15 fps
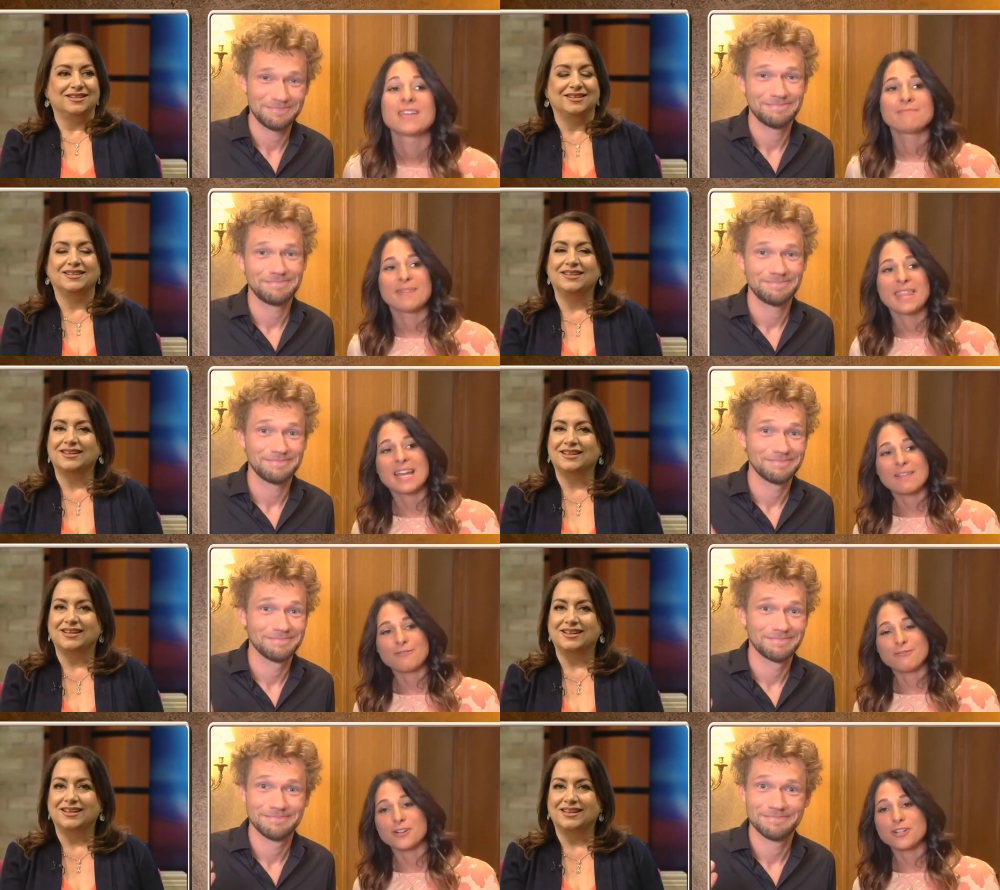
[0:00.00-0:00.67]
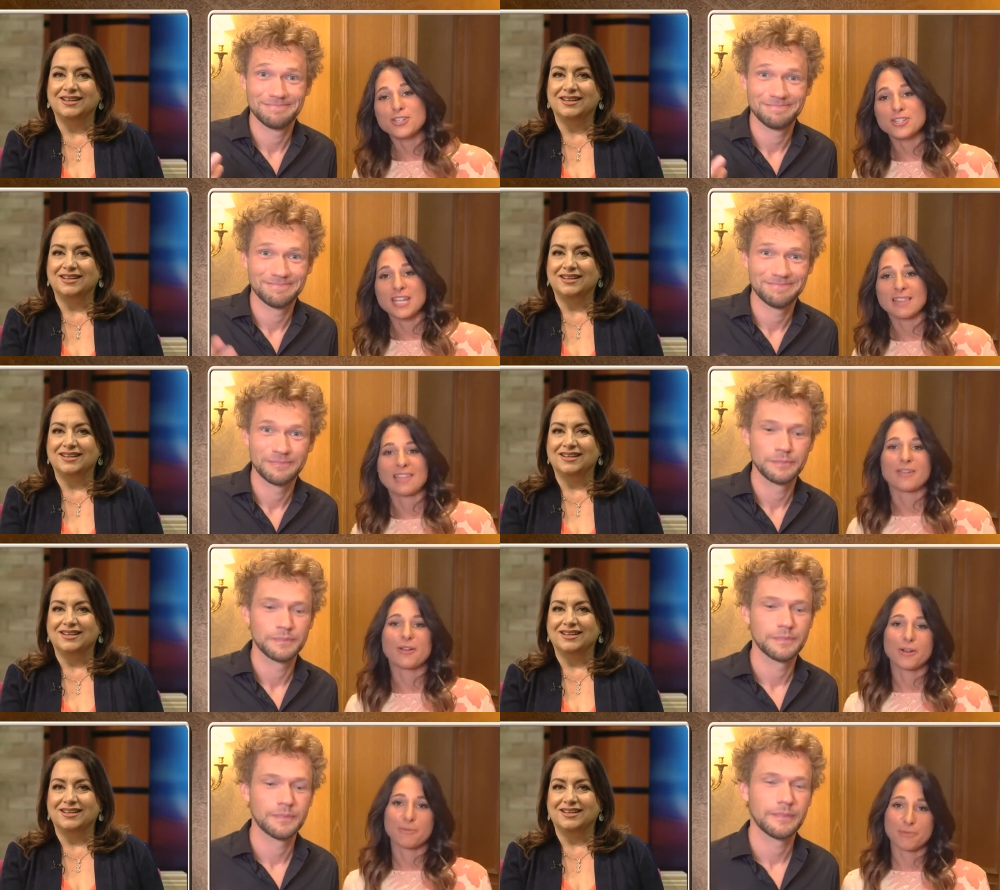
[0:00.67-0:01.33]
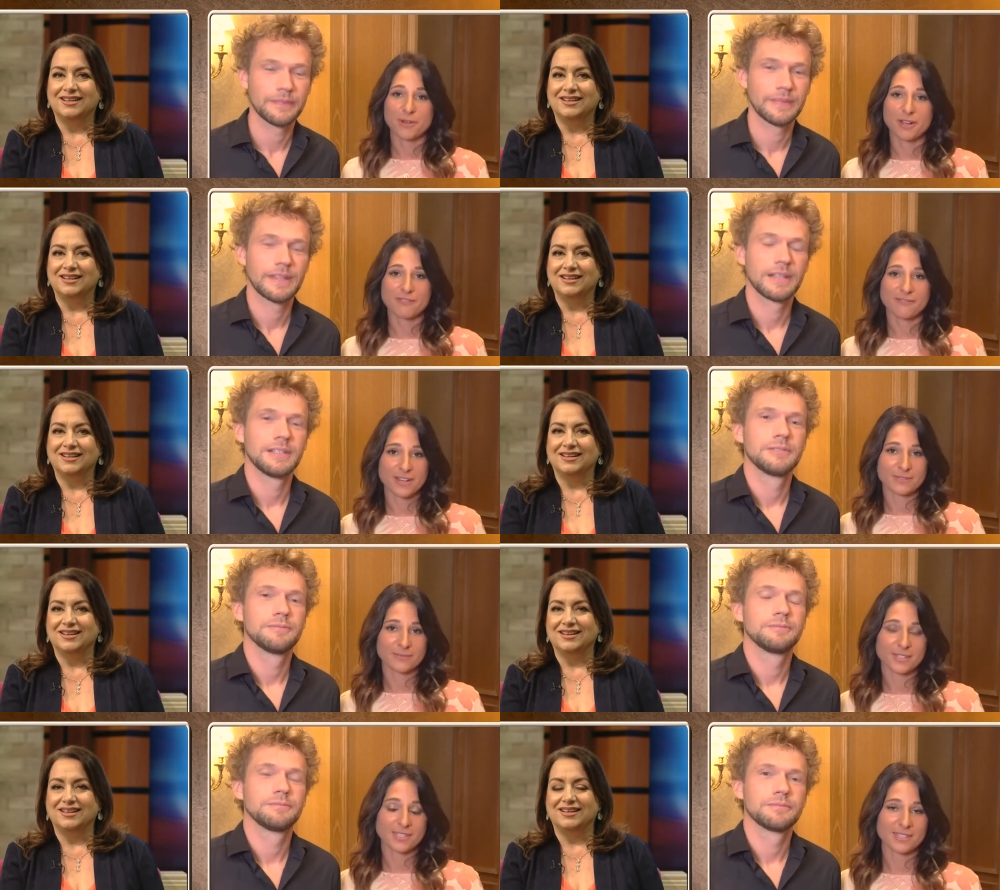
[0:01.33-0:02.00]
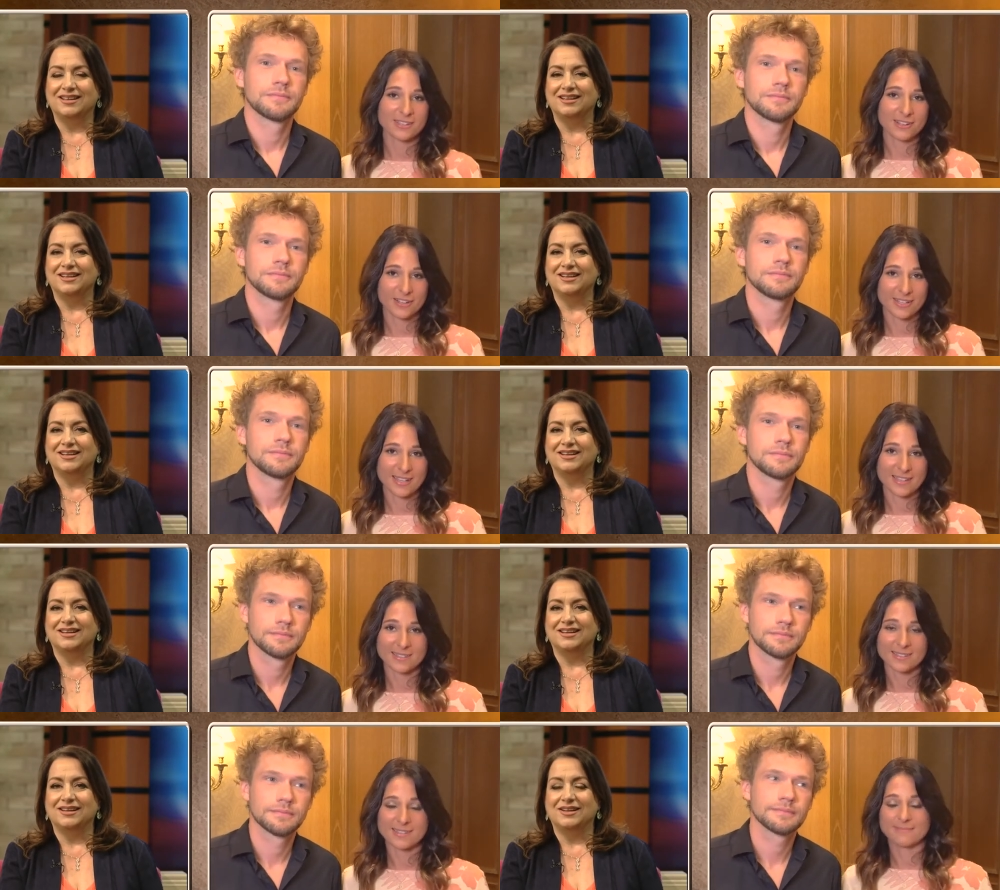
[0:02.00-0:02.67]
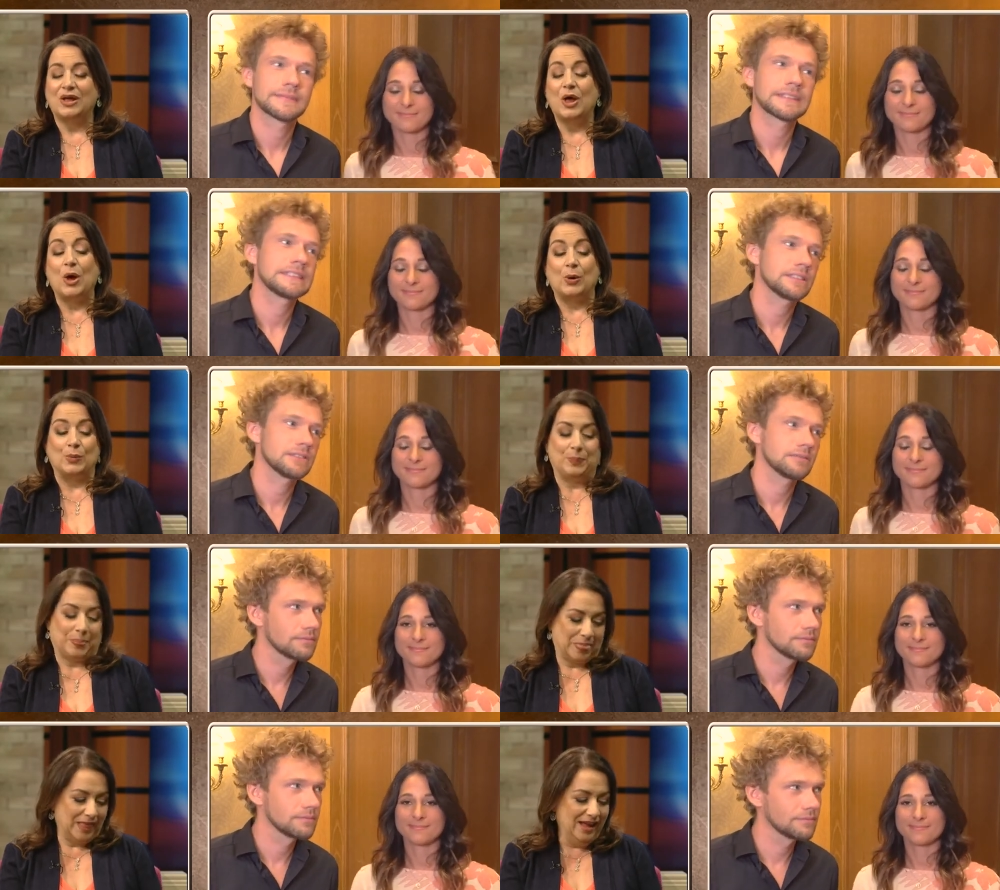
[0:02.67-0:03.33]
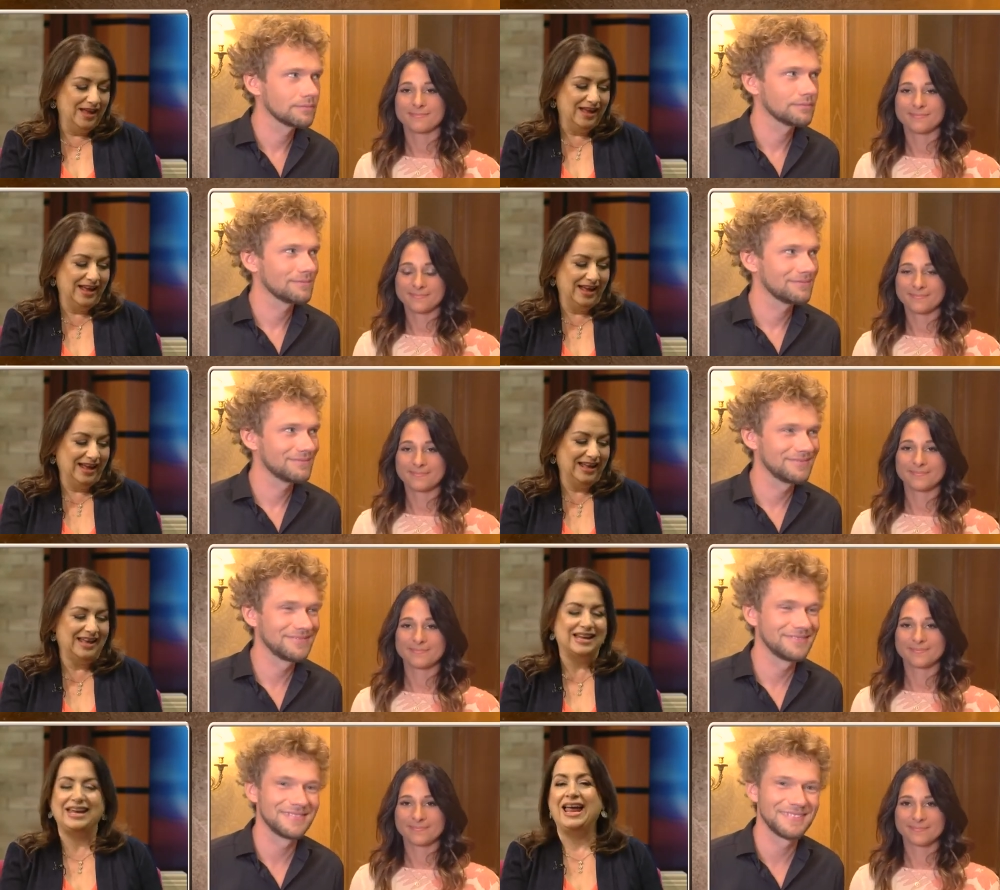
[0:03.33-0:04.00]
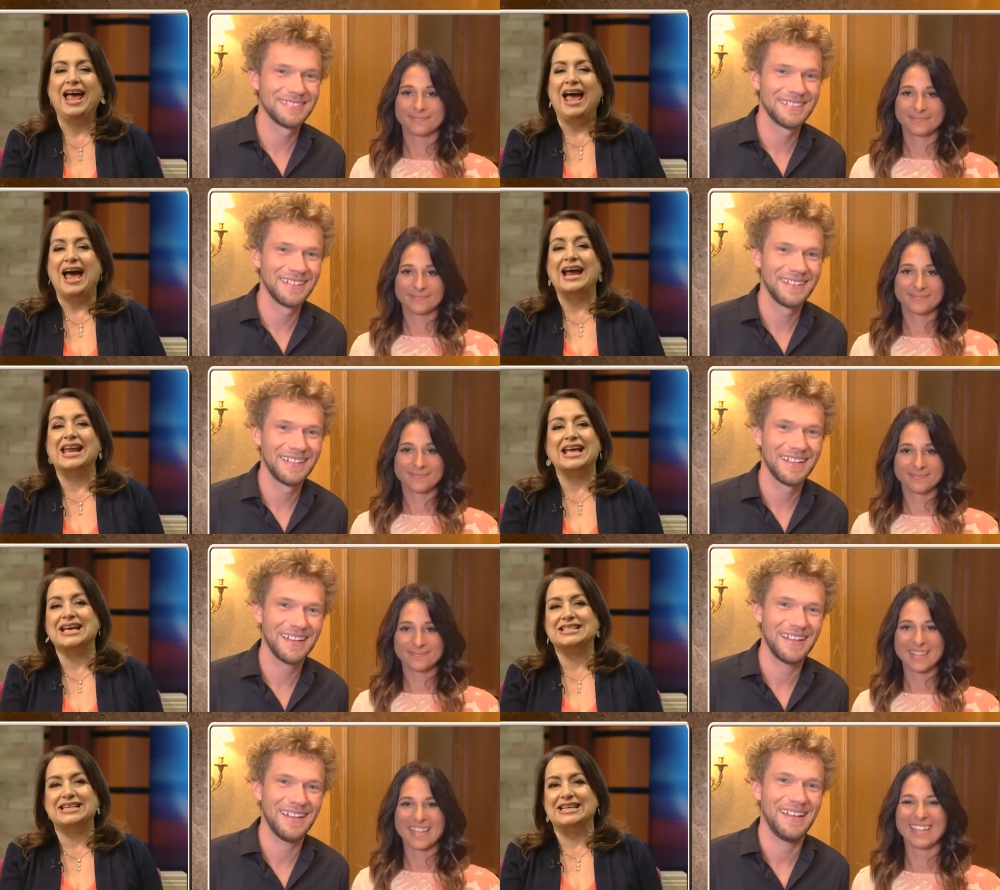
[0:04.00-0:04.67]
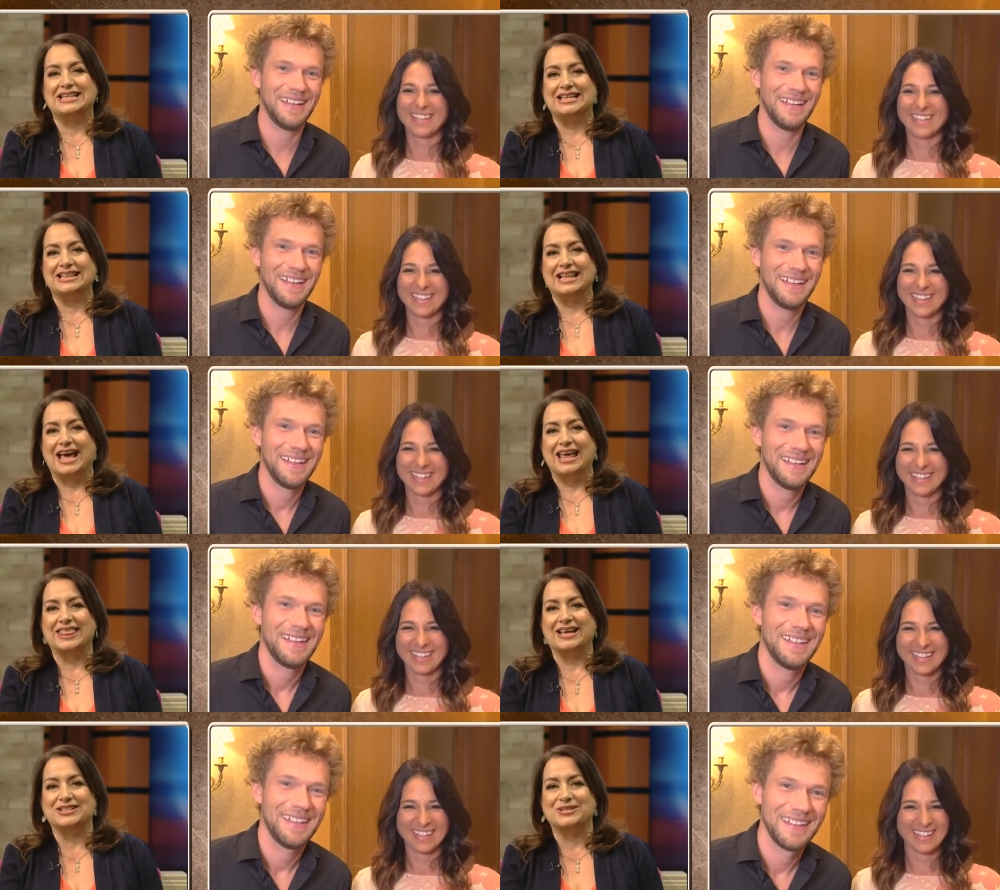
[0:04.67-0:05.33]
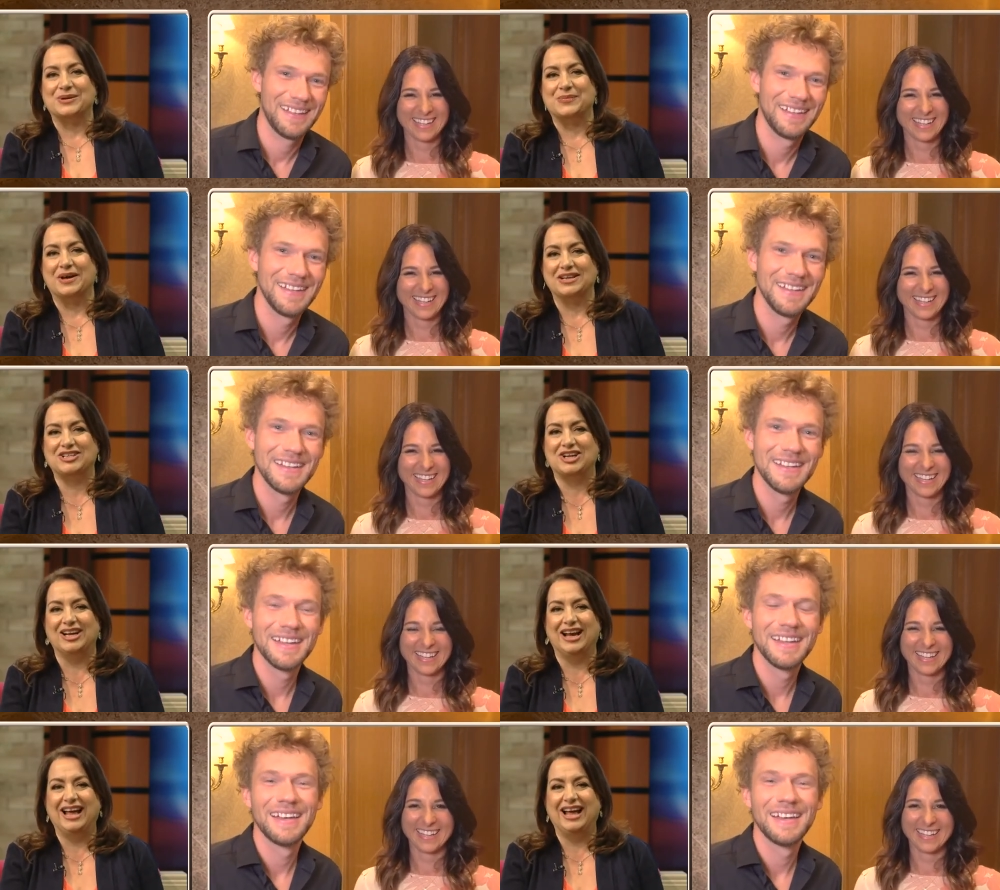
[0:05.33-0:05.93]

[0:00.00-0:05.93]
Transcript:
Speaker 1: But then, unfortunately, her boyfriend was in the audience. Oh,
Speaker 2: and I guess he didn't like that so much.